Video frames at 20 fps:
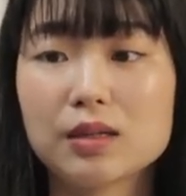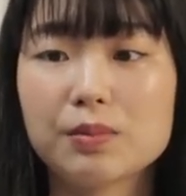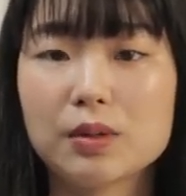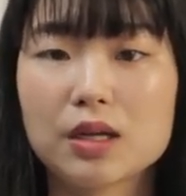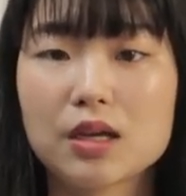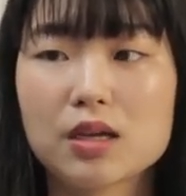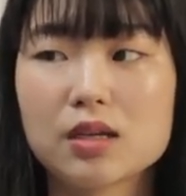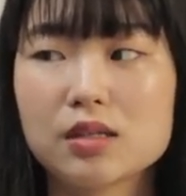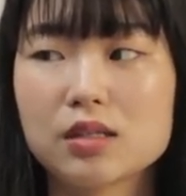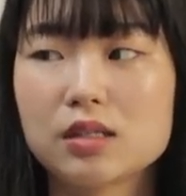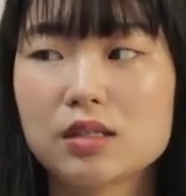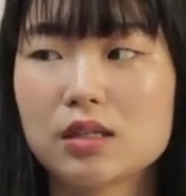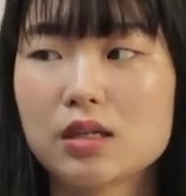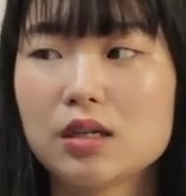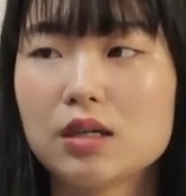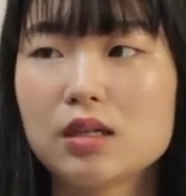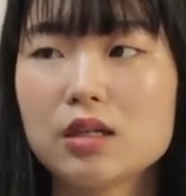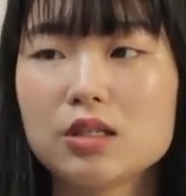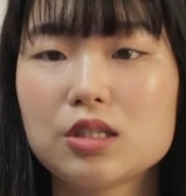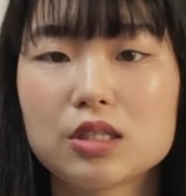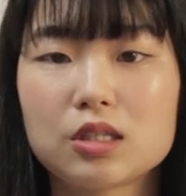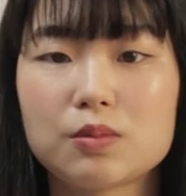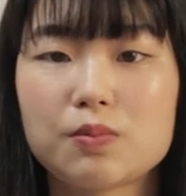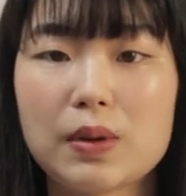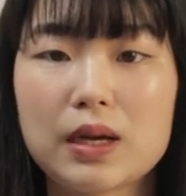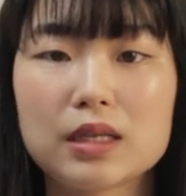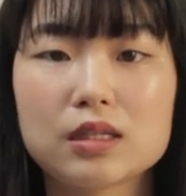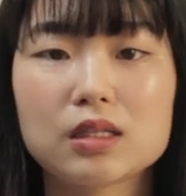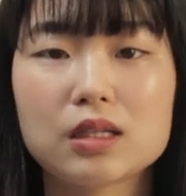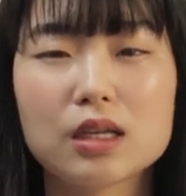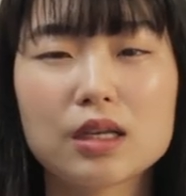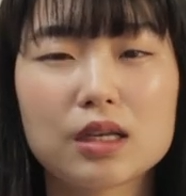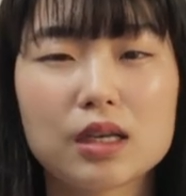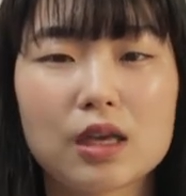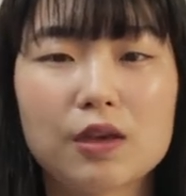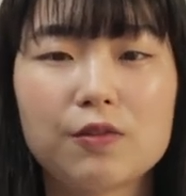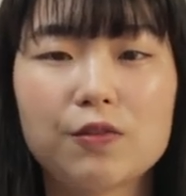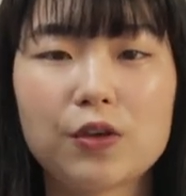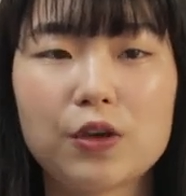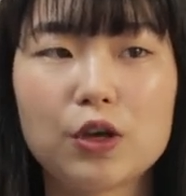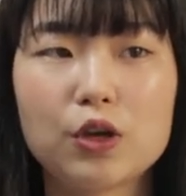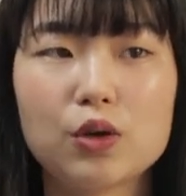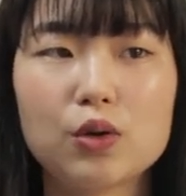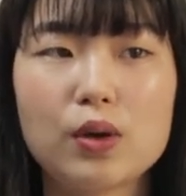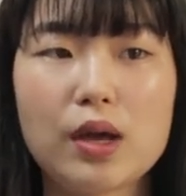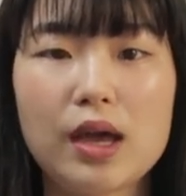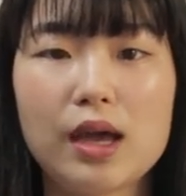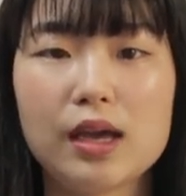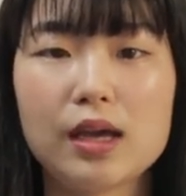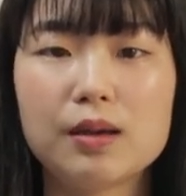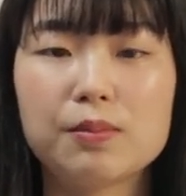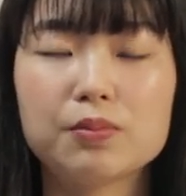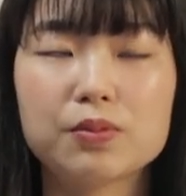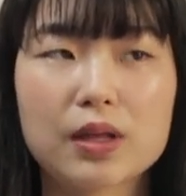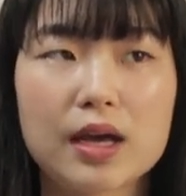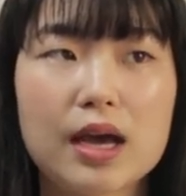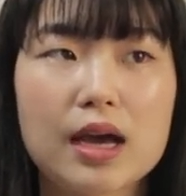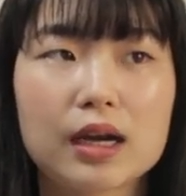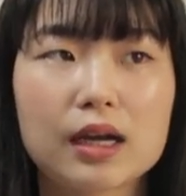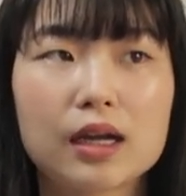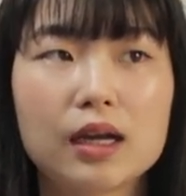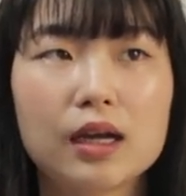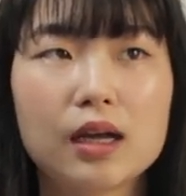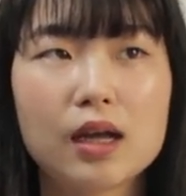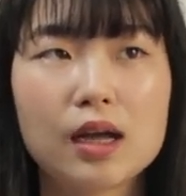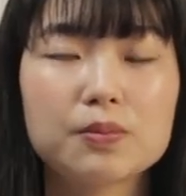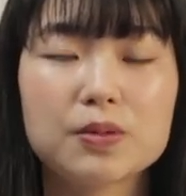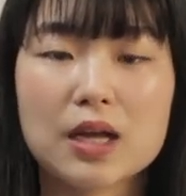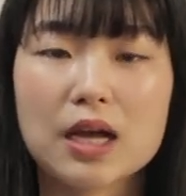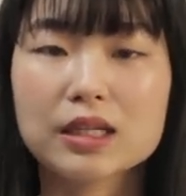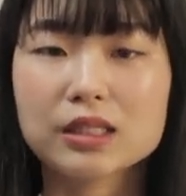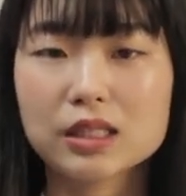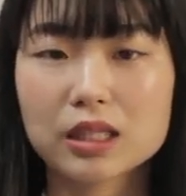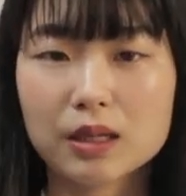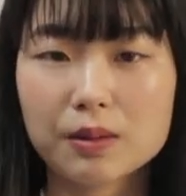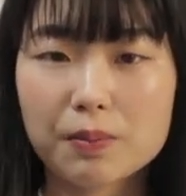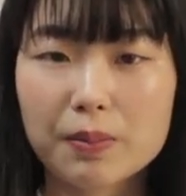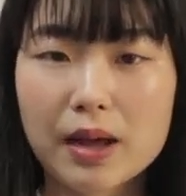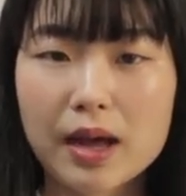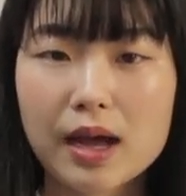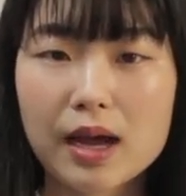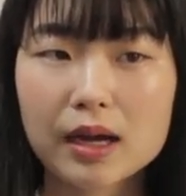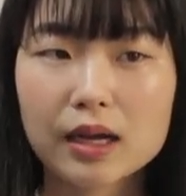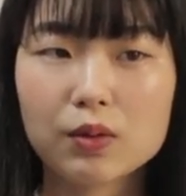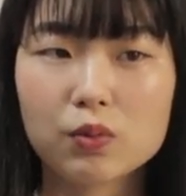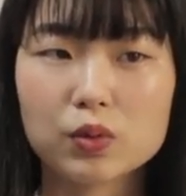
because they're gonna just basically give you a black plastic bag,